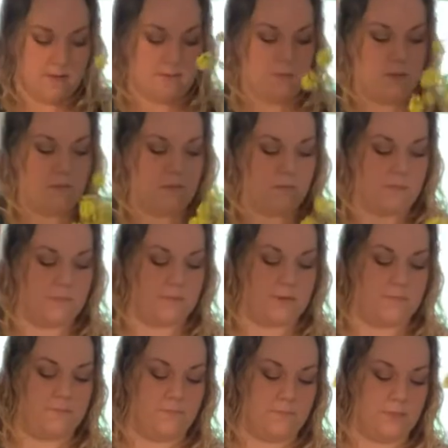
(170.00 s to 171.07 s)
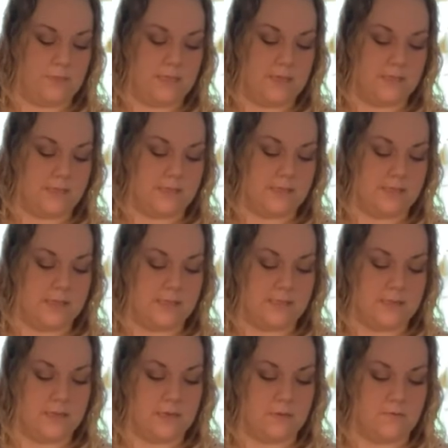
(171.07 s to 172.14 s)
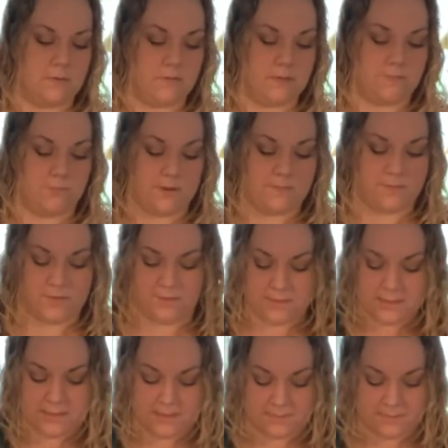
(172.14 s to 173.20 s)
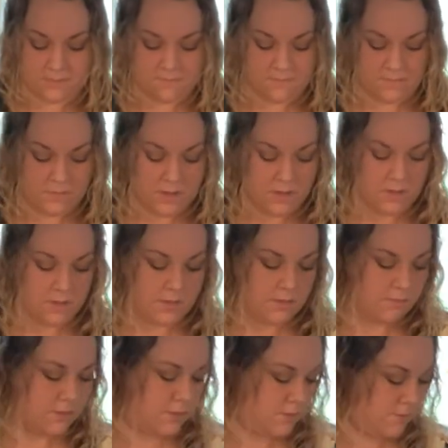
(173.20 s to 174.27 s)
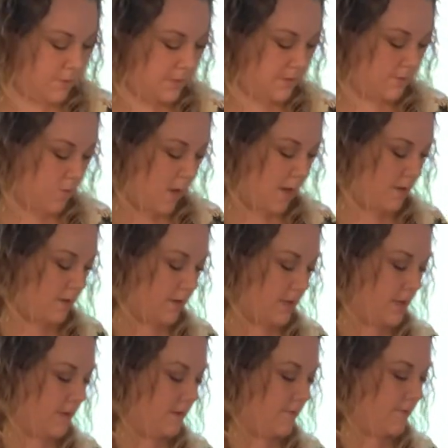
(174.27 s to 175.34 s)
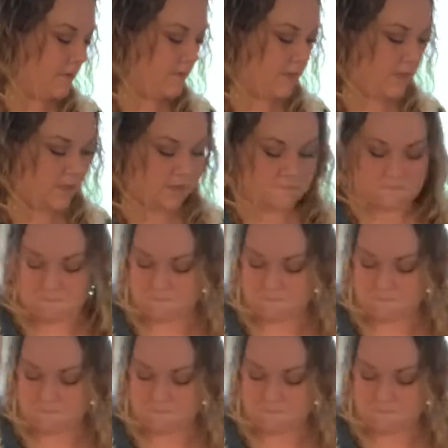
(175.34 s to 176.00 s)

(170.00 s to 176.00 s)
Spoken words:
Maybe we'll toss these guys in here while we prep the rest of them. Would you put some water in here for me here?